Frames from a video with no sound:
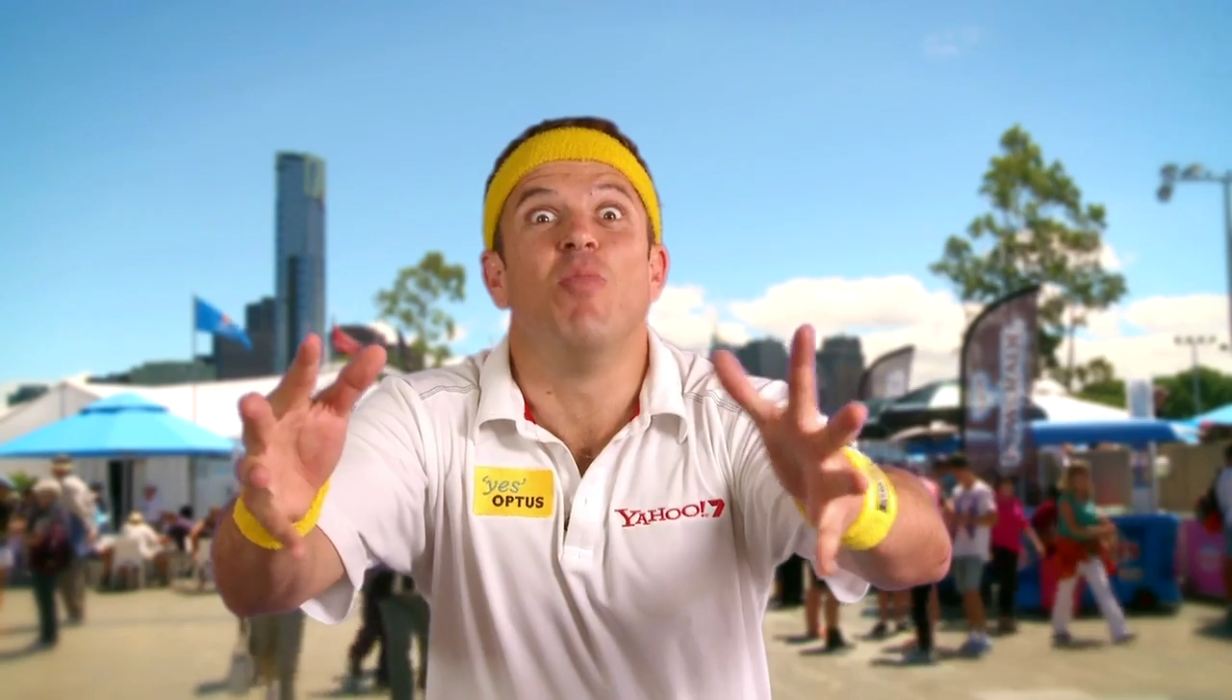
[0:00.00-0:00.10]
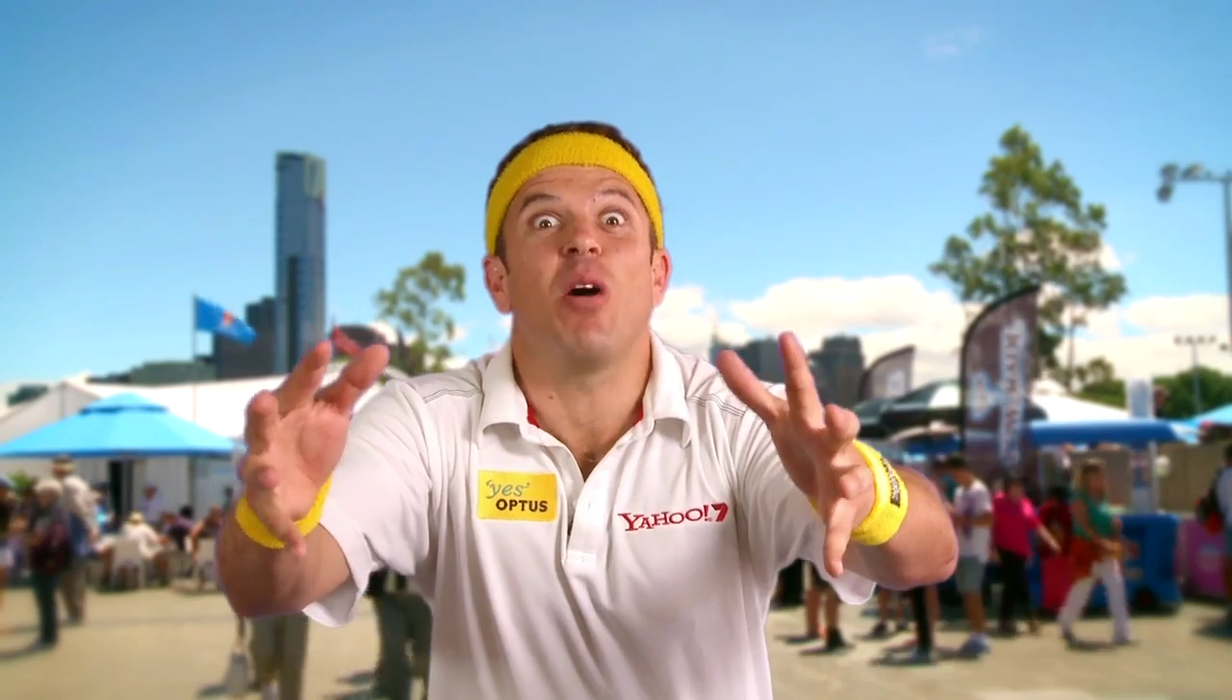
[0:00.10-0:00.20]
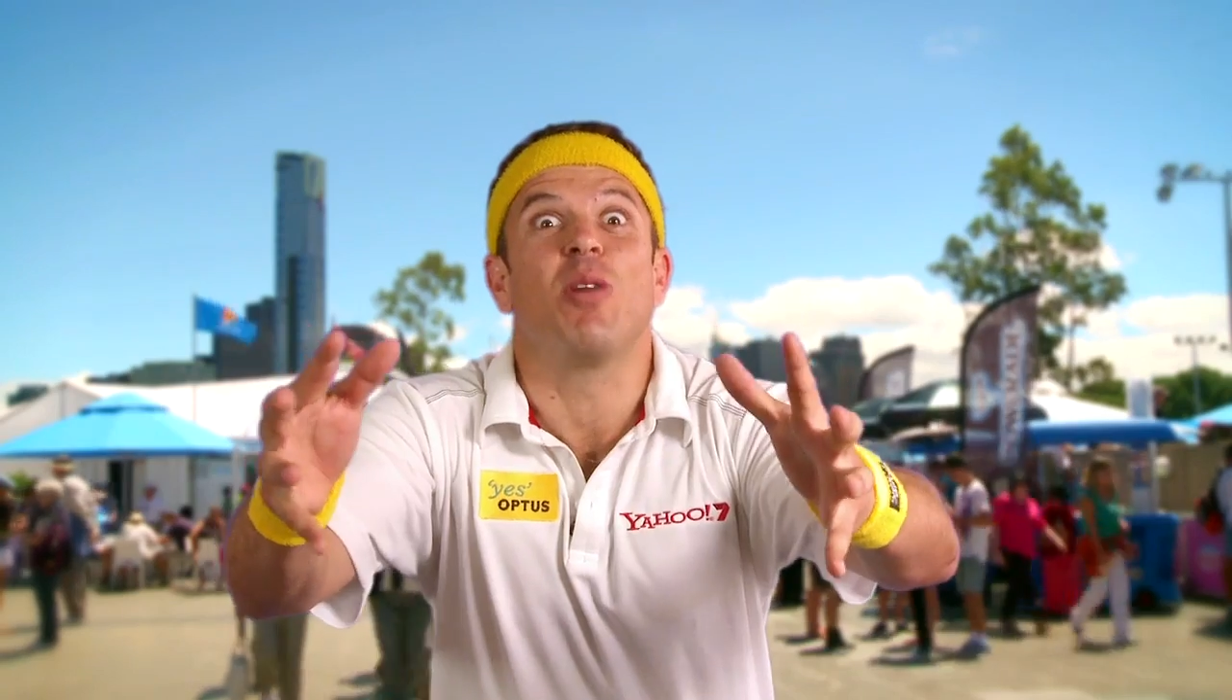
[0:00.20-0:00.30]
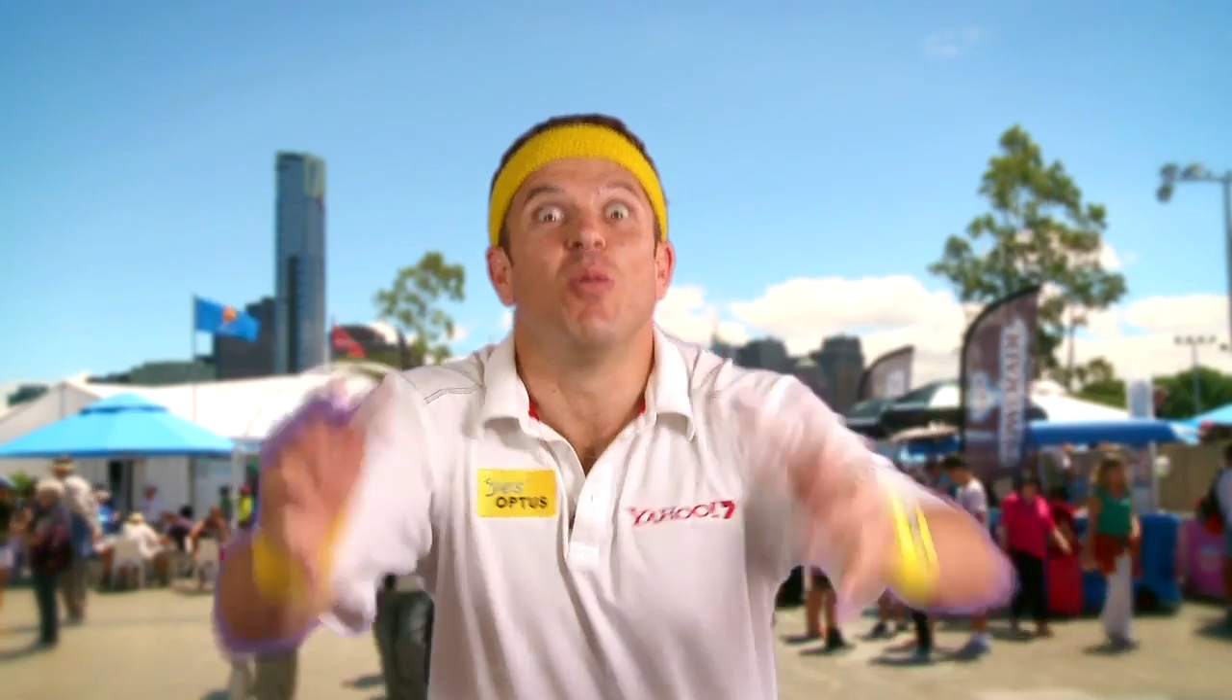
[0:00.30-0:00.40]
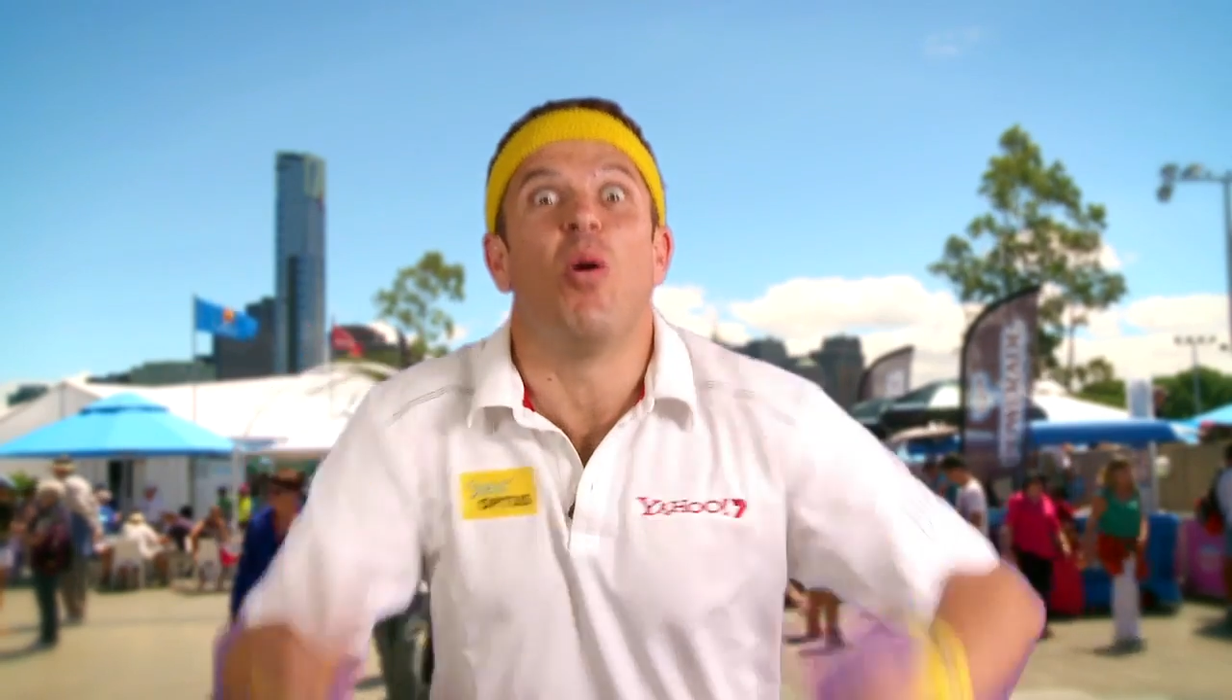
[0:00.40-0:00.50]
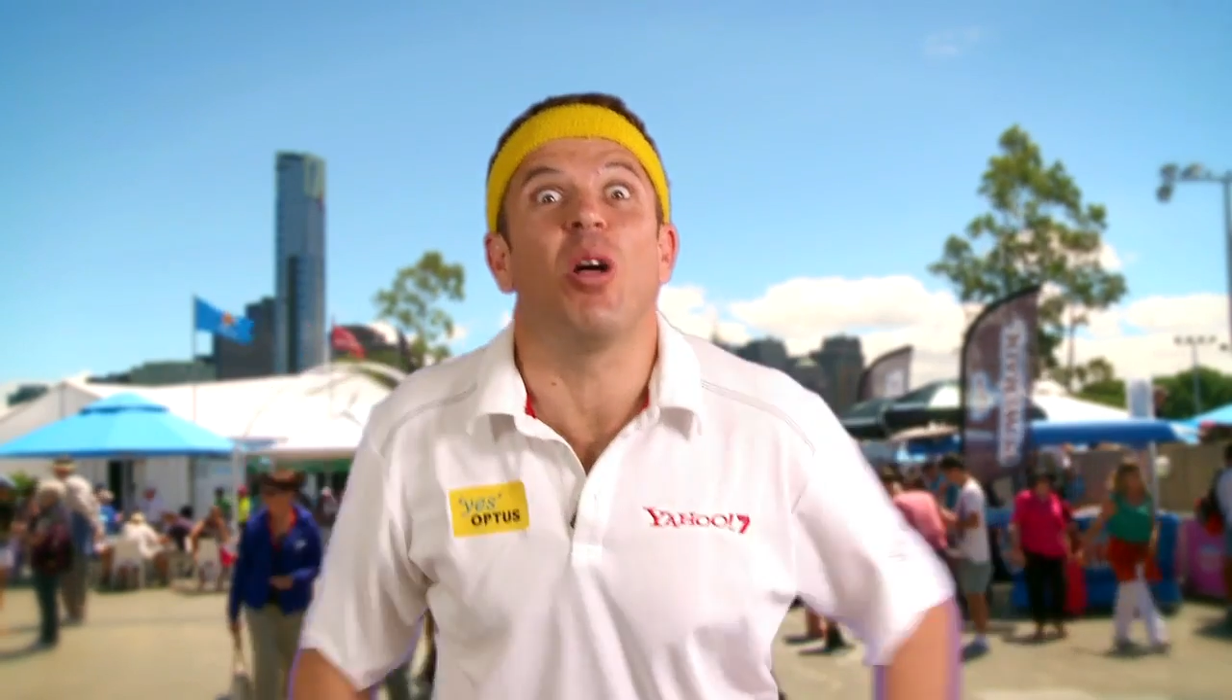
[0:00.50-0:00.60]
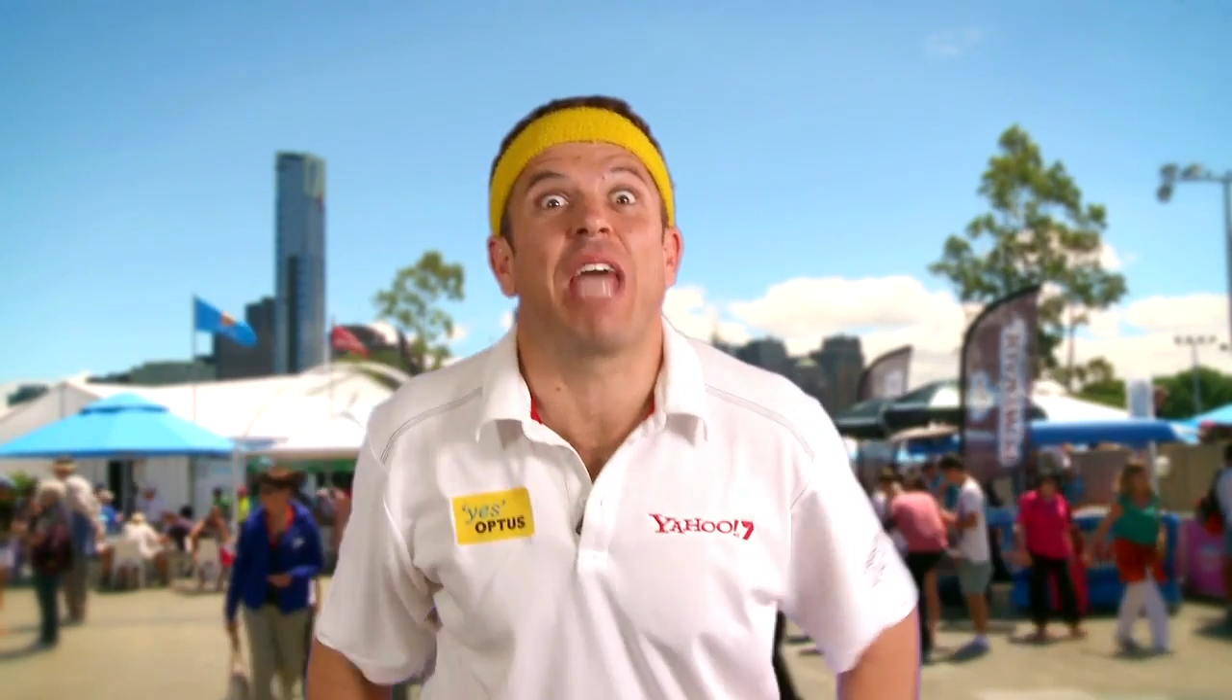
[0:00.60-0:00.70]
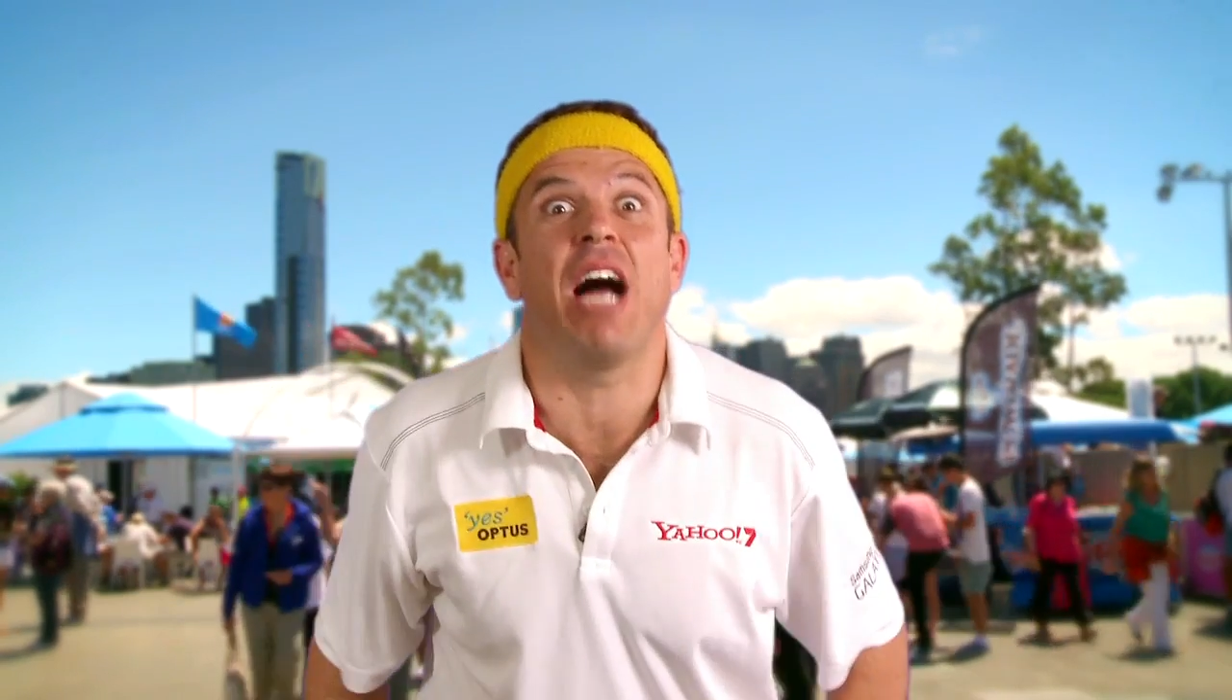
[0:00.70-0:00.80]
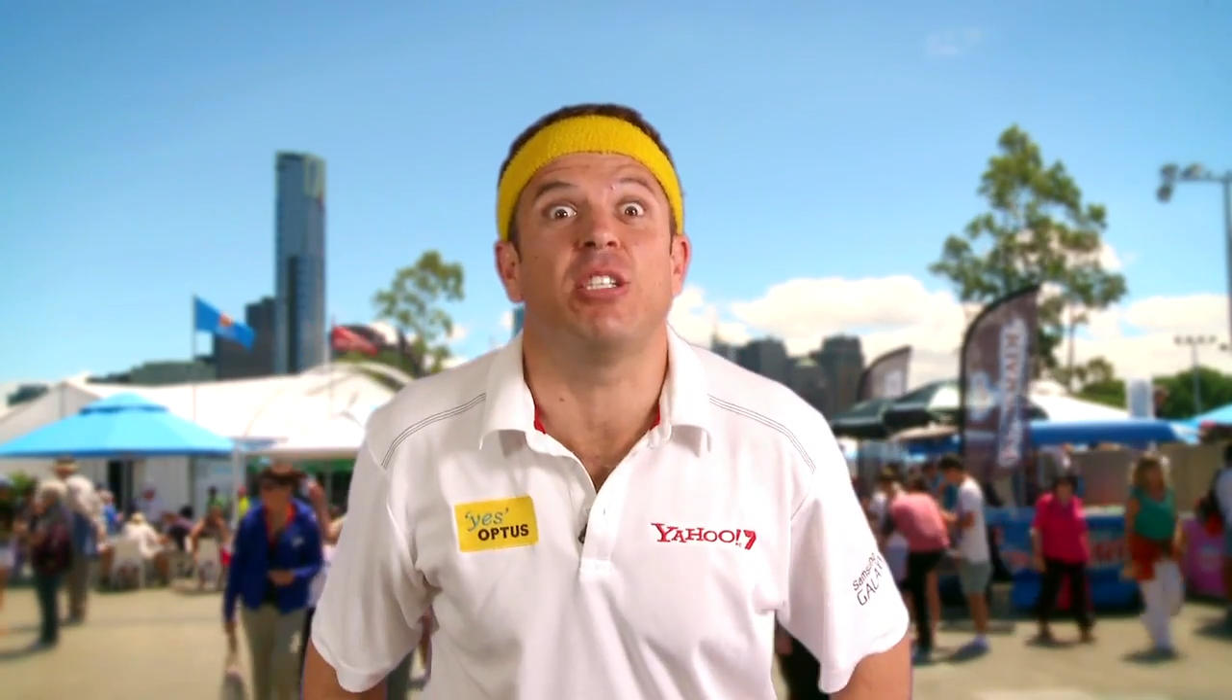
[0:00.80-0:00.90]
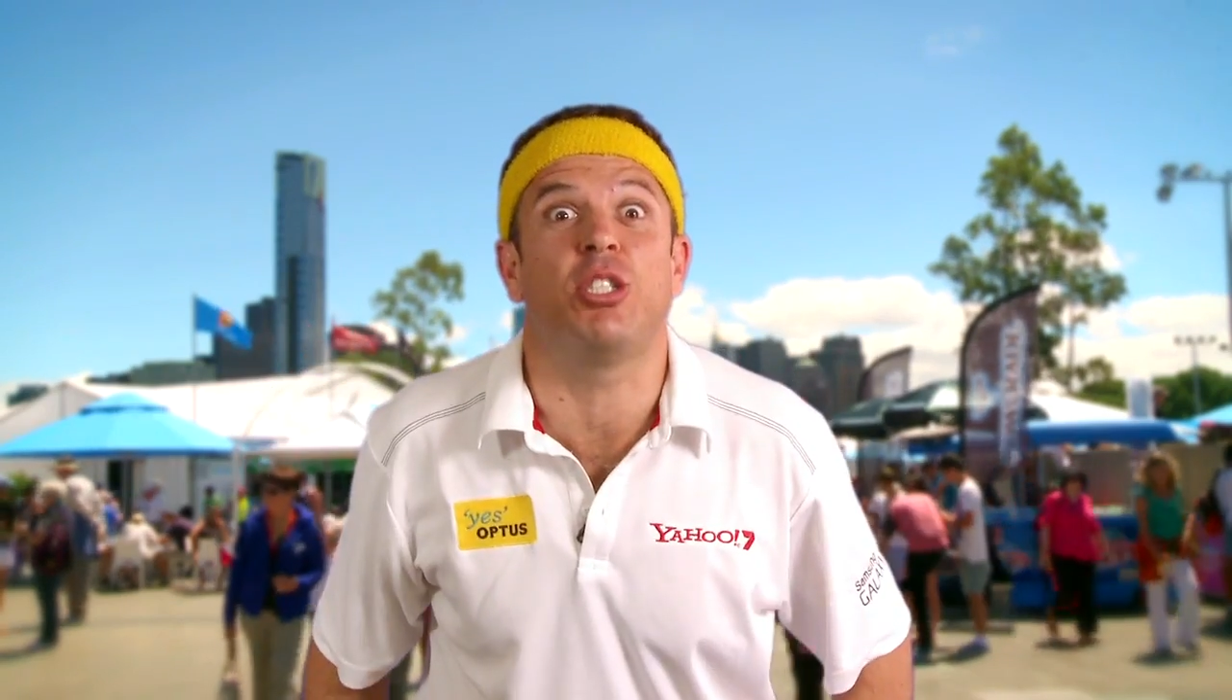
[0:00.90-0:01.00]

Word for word: and welcome to Wildcard